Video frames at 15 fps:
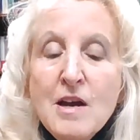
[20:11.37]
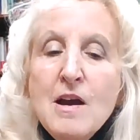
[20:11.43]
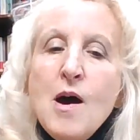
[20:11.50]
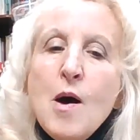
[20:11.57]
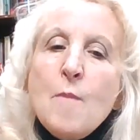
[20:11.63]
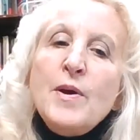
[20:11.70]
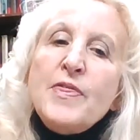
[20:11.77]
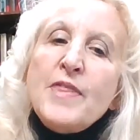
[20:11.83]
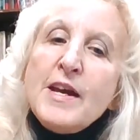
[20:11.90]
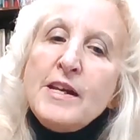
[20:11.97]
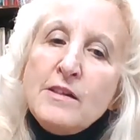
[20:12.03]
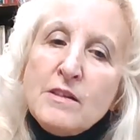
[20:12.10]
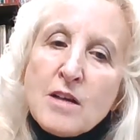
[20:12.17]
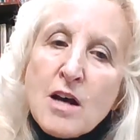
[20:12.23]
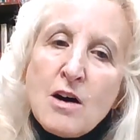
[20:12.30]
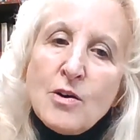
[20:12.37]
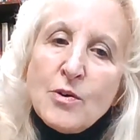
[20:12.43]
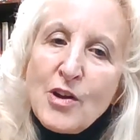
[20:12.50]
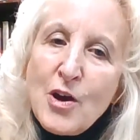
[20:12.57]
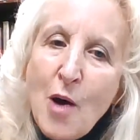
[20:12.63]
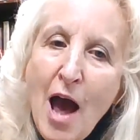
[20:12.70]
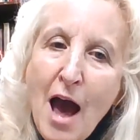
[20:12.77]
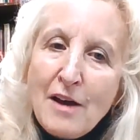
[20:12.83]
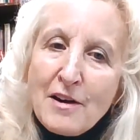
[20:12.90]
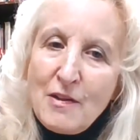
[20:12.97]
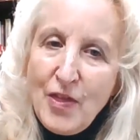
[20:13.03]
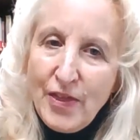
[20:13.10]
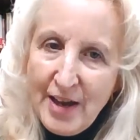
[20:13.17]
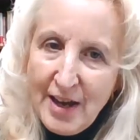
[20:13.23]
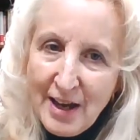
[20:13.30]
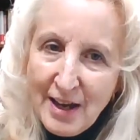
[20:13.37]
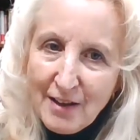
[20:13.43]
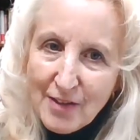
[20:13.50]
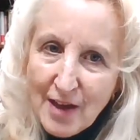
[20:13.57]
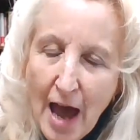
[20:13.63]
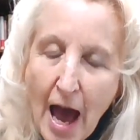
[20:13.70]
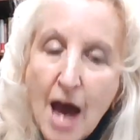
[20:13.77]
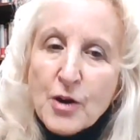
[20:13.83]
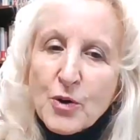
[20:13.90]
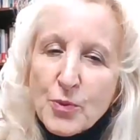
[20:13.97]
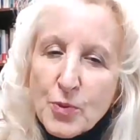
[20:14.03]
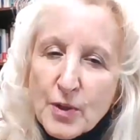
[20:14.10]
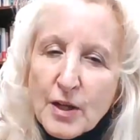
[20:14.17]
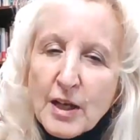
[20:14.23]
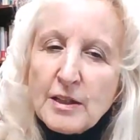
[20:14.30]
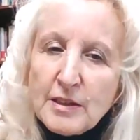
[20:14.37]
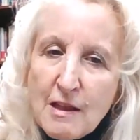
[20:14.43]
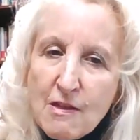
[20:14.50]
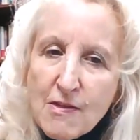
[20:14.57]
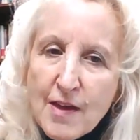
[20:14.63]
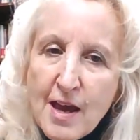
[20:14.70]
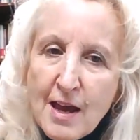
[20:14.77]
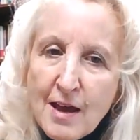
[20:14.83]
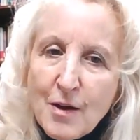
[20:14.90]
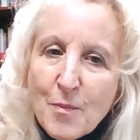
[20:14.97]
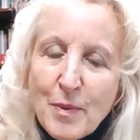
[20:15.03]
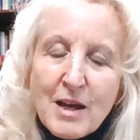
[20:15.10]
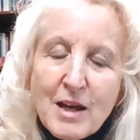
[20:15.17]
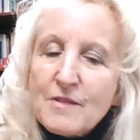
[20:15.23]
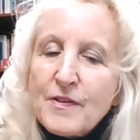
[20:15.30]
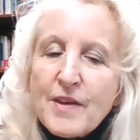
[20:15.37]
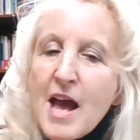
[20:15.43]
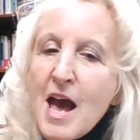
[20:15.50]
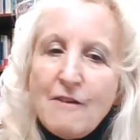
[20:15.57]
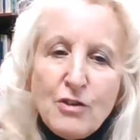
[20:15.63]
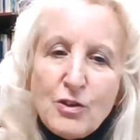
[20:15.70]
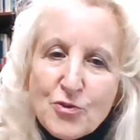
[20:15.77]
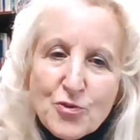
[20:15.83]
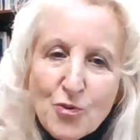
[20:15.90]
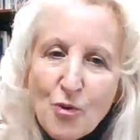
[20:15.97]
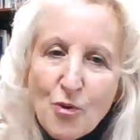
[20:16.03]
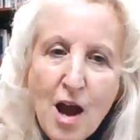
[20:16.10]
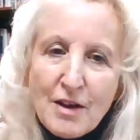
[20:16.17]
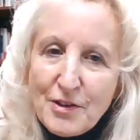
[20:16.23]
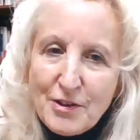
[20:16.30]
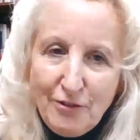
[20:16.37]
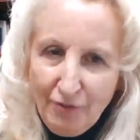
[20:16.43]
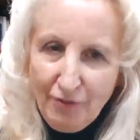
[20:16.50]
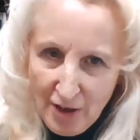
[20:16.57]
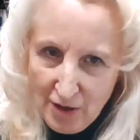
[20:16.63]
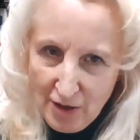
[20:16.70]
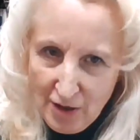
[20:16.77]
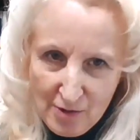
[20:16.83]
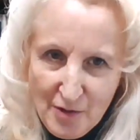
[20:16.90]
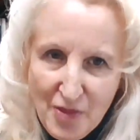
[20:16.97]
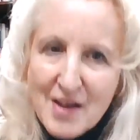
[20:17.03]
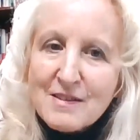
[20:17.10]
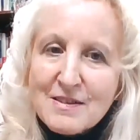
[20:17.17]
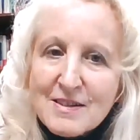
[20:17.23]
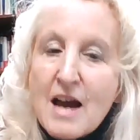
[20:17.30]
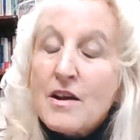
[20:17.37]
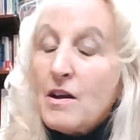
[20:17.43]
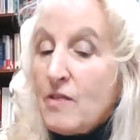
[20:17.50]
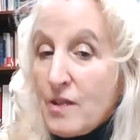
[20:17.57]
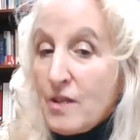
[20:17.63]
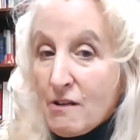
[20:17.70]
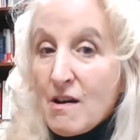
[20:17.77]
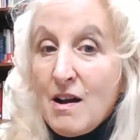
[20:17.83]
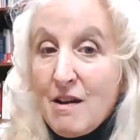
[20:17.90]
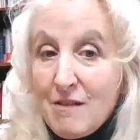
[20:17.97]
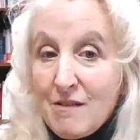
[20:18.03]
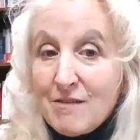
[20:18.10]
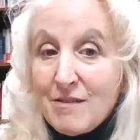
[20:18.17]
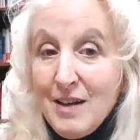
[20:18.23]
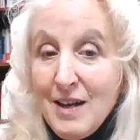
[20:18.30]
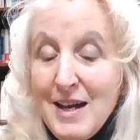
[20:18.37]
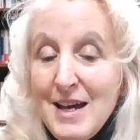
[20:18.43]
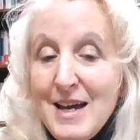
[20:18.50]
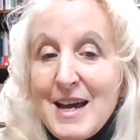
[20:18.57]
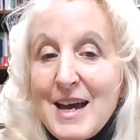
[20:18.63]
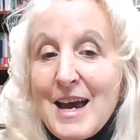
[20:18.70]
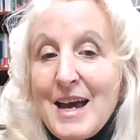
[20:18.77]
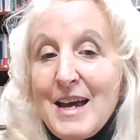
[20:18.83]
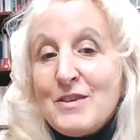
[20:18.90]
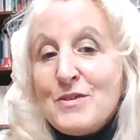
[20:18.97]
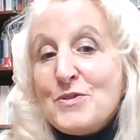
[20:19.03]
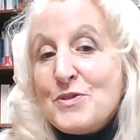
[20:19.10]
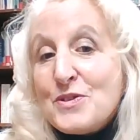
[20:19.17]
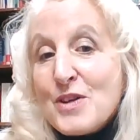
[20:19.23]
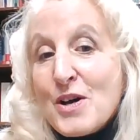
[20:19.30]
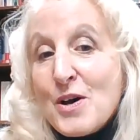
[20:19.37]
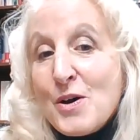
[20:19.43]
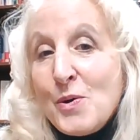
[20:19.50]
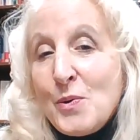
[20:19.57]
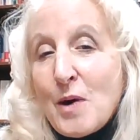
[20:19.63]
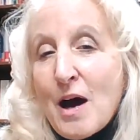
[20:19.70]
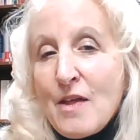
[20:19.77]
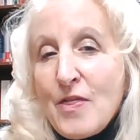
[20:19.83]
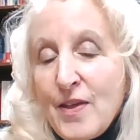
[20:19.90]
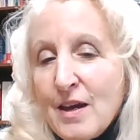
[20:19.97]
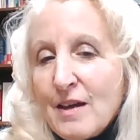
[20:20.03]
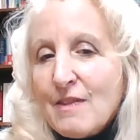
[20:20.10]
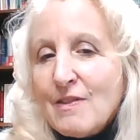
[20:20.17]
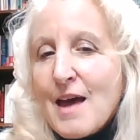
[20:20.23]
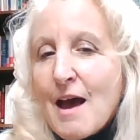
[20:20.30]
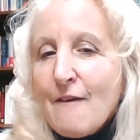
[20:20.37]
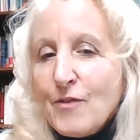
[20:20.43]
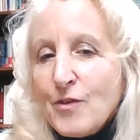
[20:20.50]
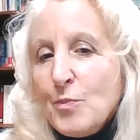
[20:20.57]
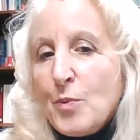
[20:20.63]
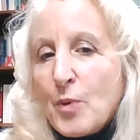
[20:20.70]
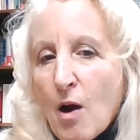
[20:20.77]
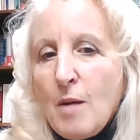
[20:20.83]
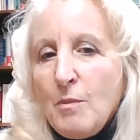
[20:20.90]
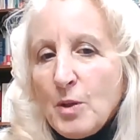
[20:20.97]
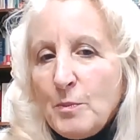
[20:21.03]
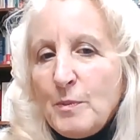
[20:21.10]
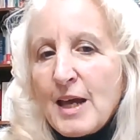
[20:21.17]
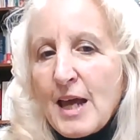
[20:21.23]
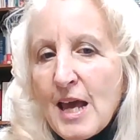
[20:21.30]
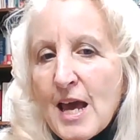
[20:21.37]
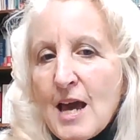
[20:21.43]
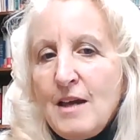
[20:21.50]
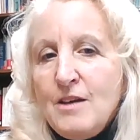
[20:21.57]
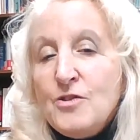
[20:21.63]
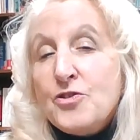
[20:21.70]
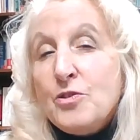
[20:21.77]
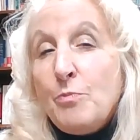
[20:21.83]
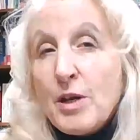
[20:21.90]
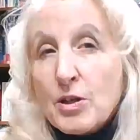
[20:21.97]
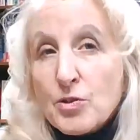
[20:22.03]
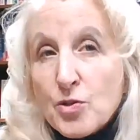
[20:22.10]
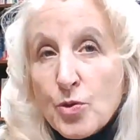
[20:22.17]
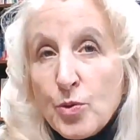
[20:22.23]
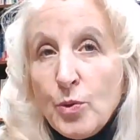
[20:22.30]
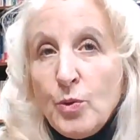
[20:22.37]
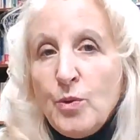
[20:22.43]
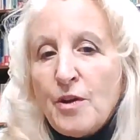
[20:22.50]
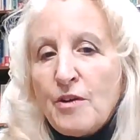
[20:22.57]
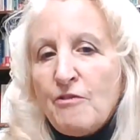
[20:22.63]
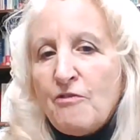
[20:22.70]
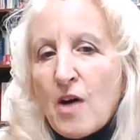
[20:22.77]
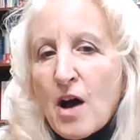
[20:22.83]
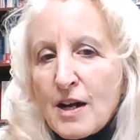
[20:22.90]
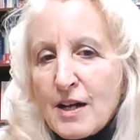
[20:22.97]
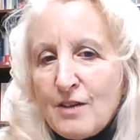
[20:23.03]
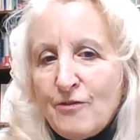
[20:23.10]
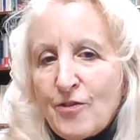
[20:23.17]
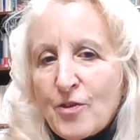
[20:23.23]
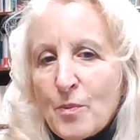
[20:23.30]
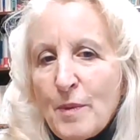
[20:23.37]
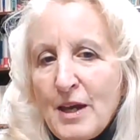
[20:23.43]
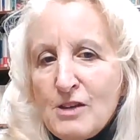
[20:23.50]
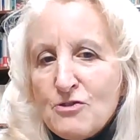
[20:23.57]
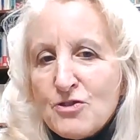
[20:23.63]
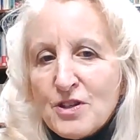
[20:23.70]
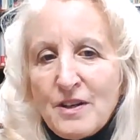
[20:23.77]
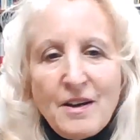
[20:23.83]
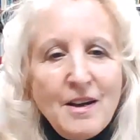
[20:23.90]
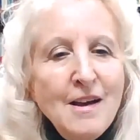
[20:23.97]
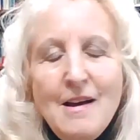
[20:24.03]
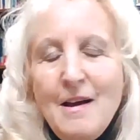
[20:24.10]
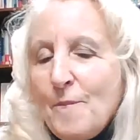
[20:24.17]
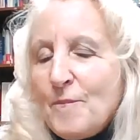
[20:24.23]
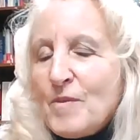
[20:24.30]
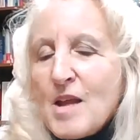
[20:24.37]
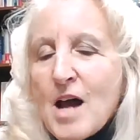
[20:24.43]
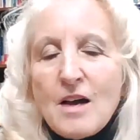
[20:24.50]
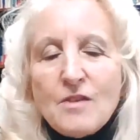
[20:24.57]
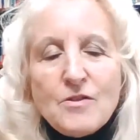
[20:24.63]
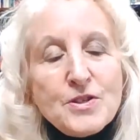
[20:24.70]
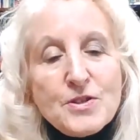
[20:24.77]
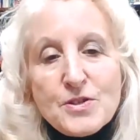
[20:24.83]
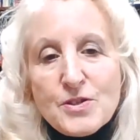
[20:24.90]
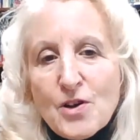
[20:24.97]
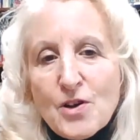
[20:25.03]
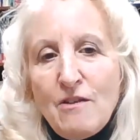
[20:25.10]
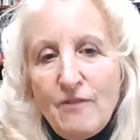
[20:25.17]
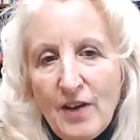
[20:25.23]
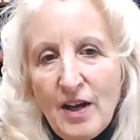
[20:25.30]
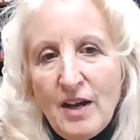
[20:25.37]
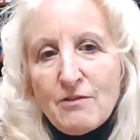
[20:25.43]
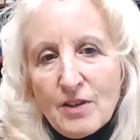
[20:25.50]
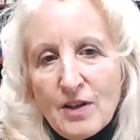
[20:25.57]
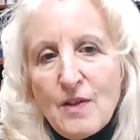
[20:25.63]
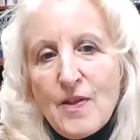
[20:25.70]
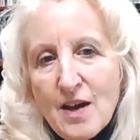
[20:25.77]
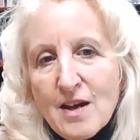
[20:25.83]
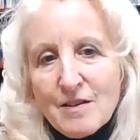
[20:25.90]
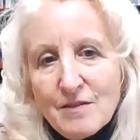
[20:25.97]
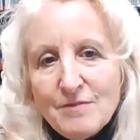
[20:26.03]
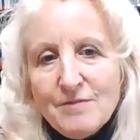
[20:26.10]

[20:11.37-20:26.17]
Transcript: but they don't know how to think, how to critically think, because they haven't tried to figure the things out on their own. And so I think that's a problem. Again, it should be a tool to find information, not to solve everything.